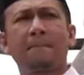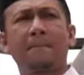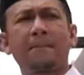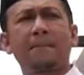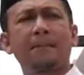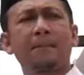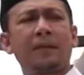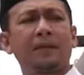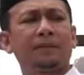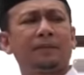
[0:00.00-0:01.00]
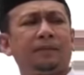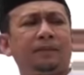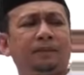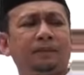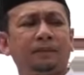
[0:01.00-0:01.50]

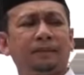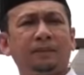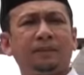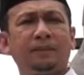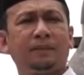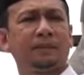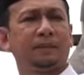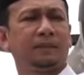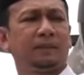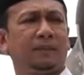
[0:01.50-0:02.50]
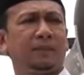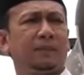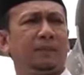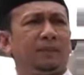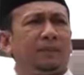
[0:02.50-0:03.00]

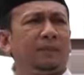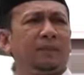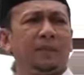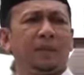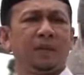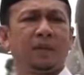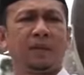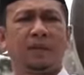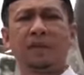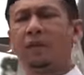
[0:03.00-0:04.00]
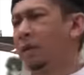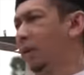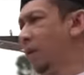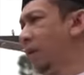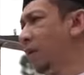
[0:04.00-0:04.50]

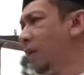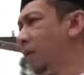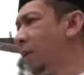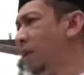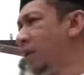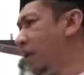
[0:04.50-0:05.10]
This person isn't speaking.